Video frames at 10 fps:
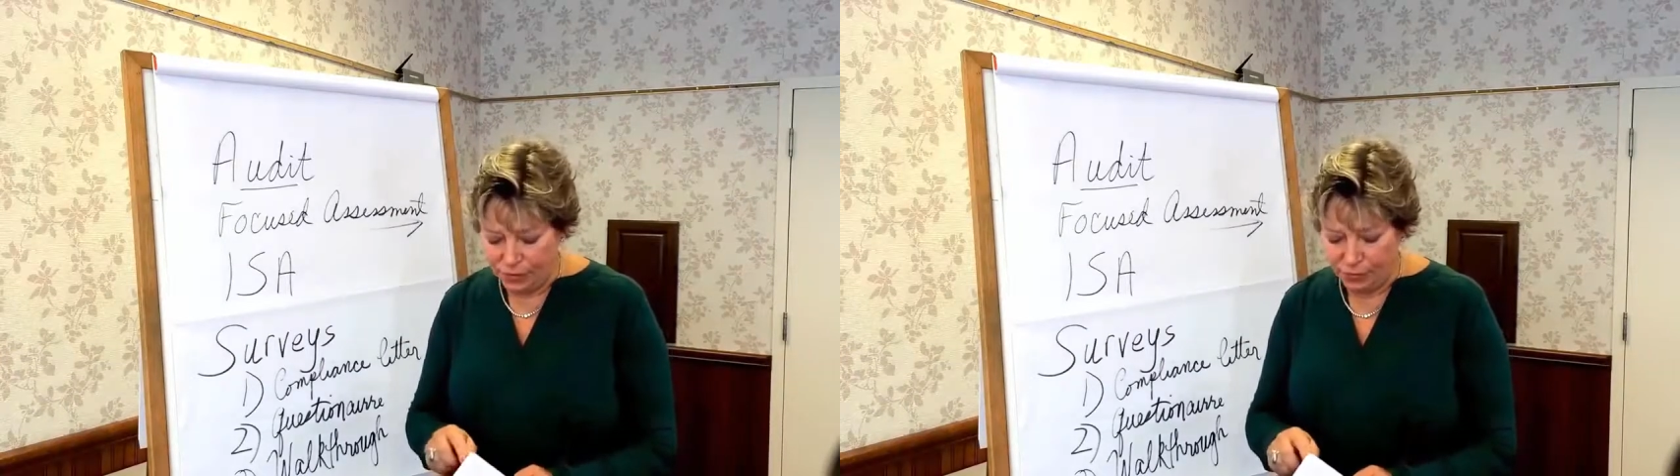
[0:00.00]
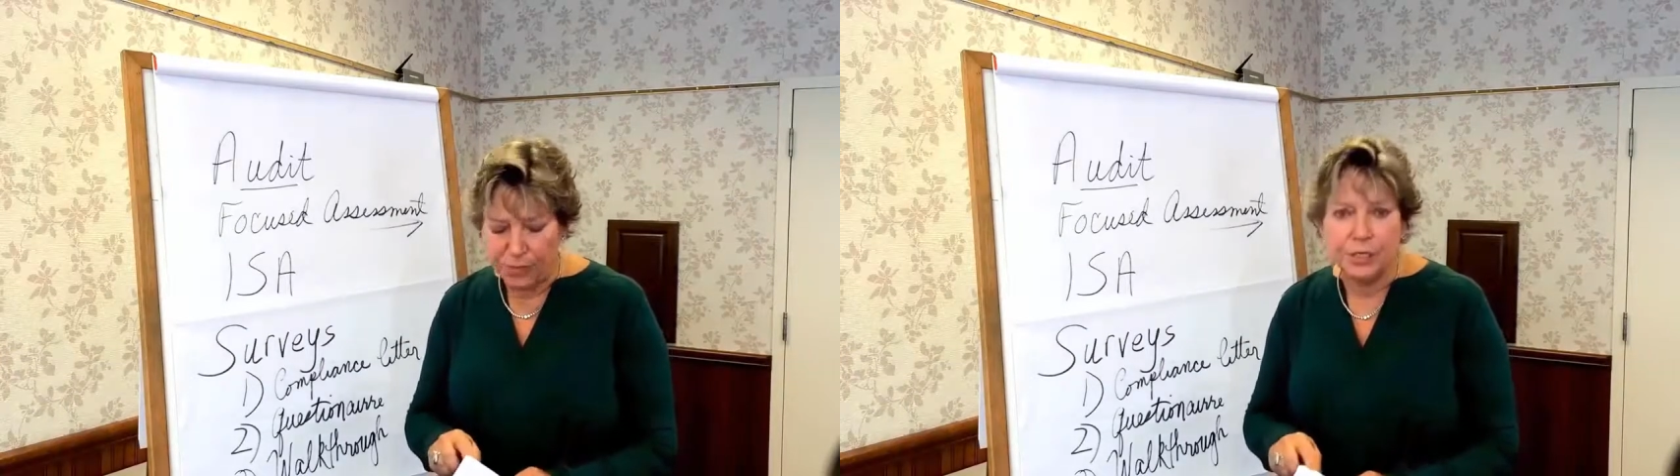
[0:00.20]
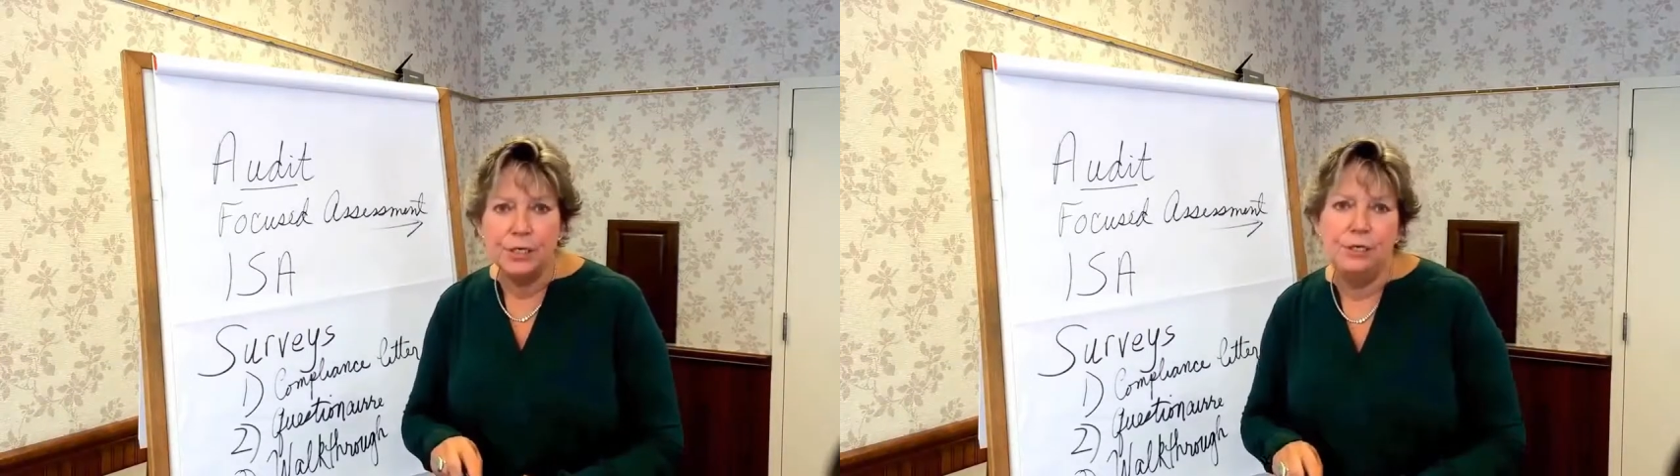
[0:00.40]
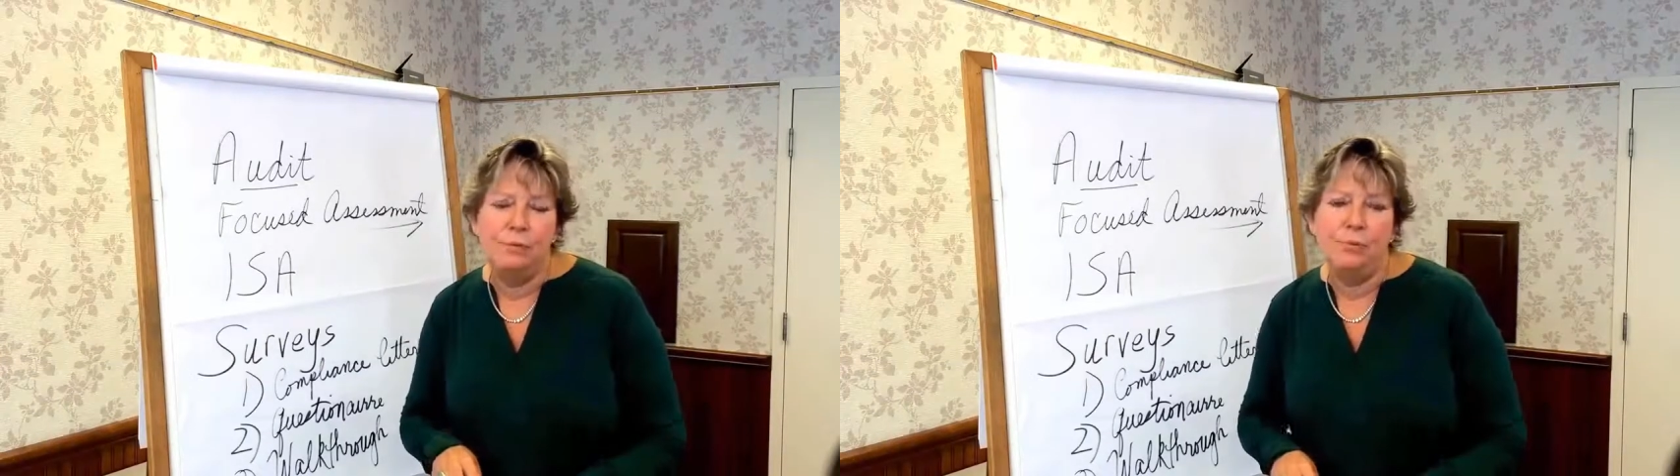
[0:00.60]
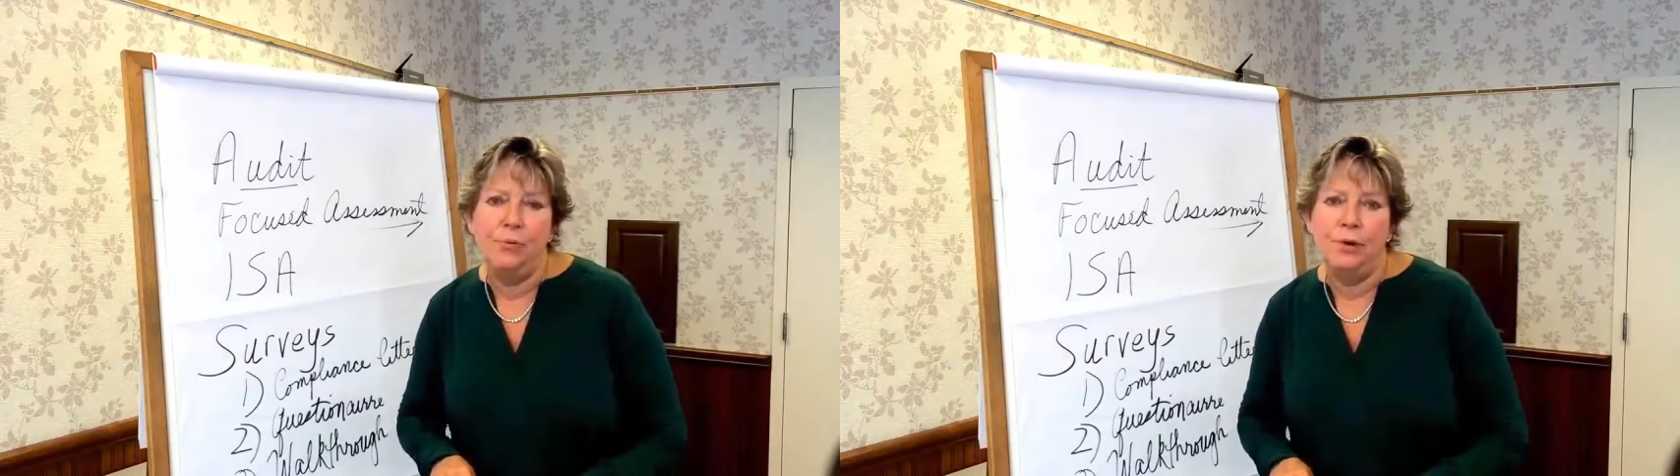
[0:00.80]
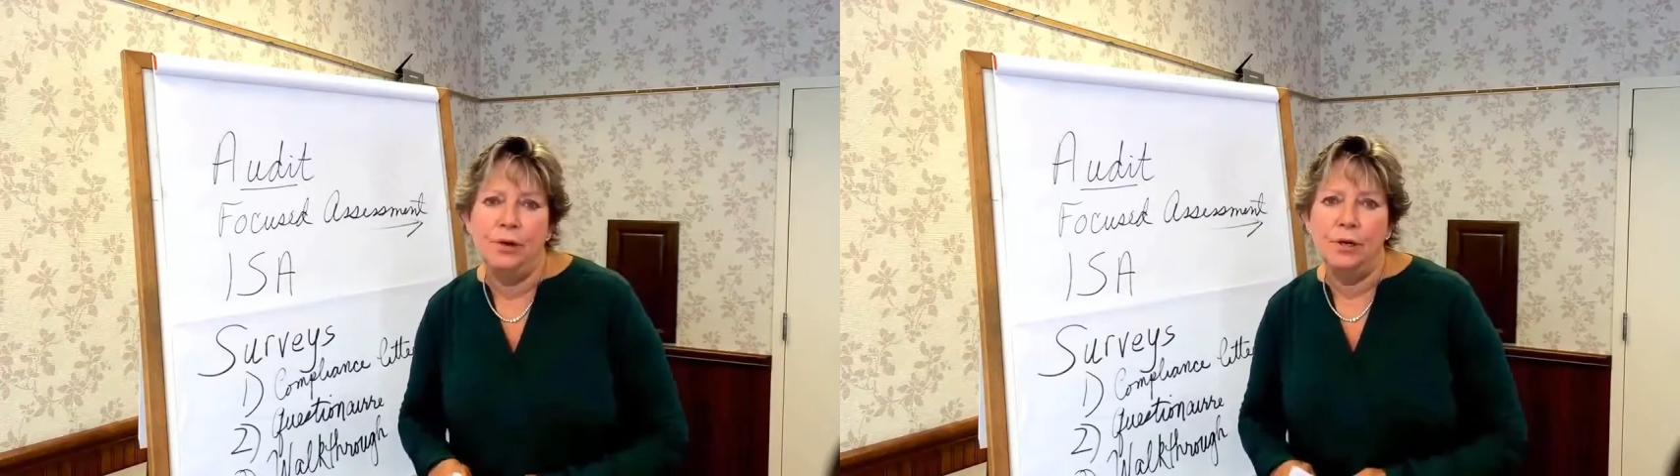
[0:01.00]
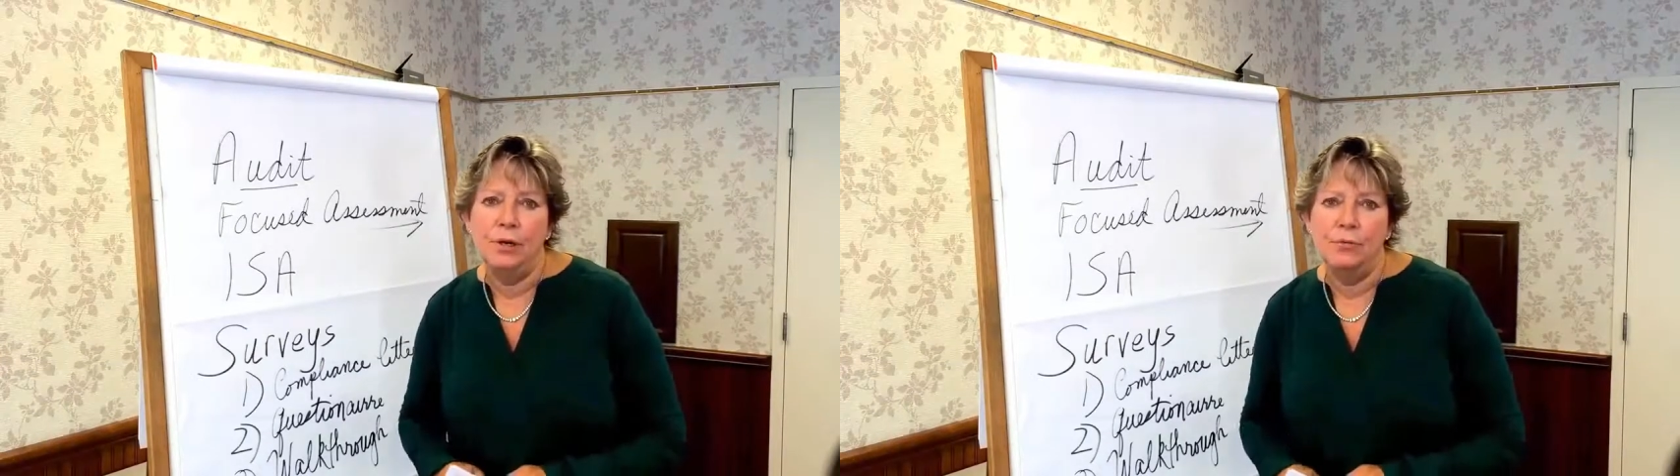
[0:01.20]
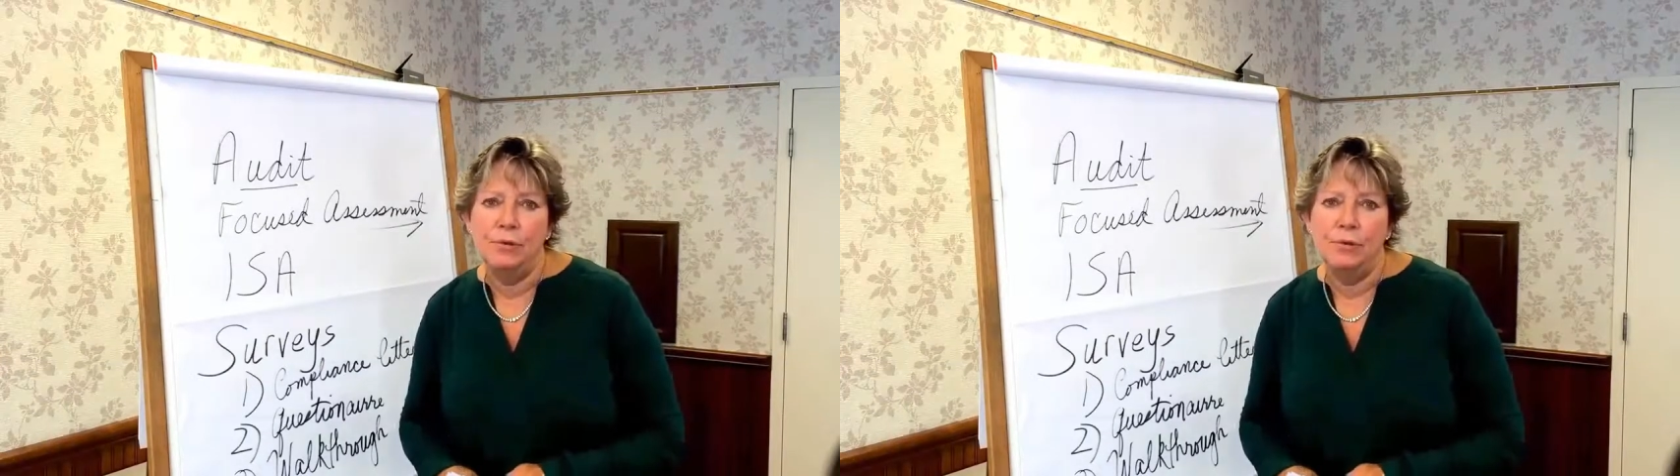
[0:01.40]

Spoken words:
than what an importer